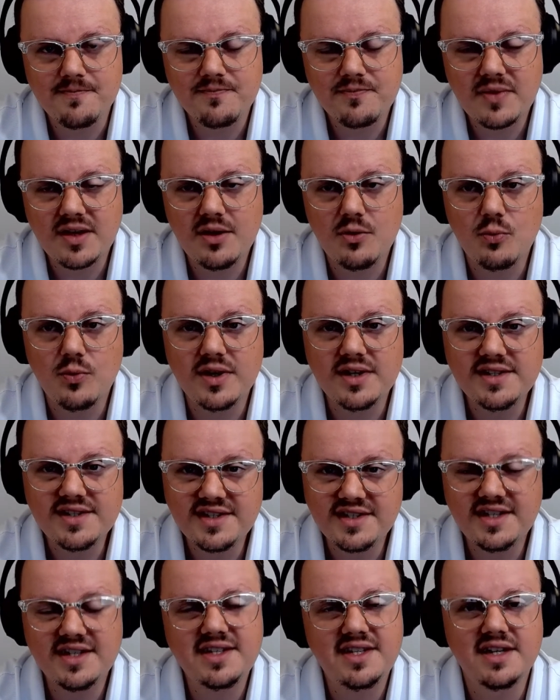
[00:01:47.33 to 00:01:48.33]
And one
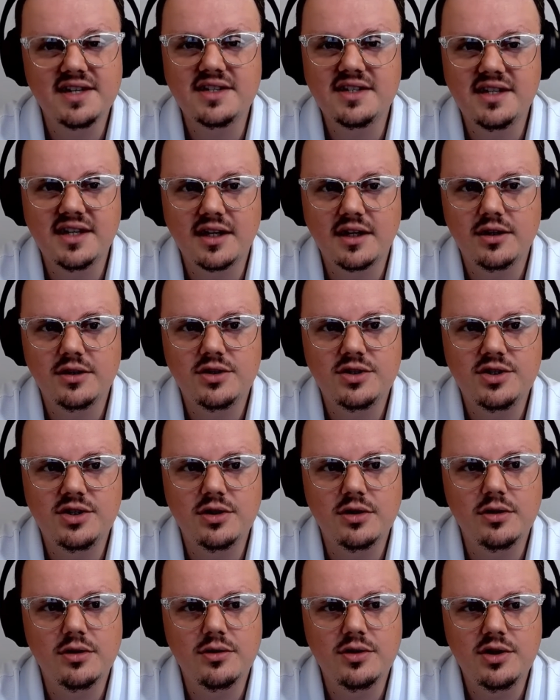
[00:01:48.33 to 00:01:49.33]
statistic to
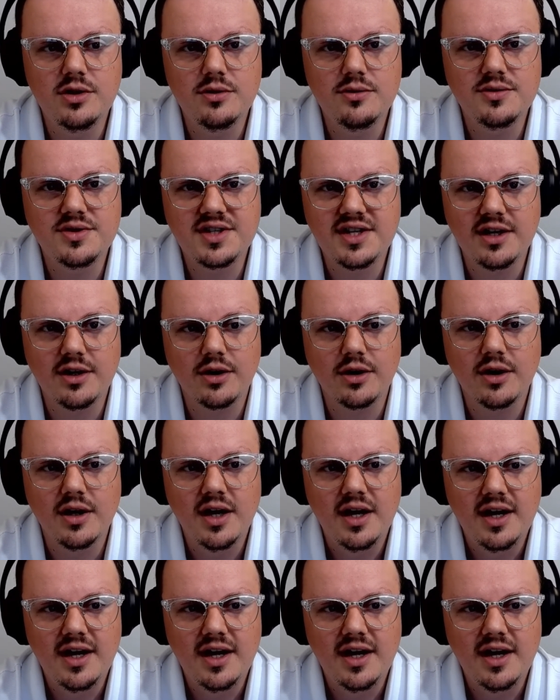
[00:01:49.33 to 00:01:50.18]
use here